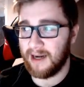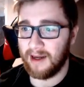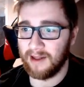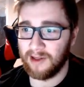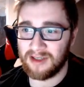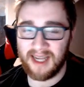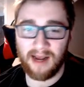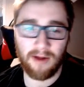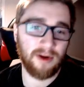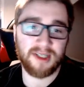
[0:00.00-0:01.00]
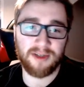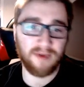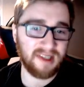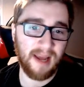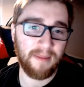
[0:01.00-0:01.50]
a little stale, or you're just doing
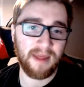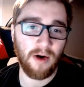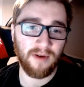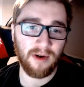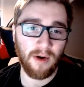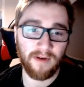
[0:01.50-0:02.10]
the same thing over and over.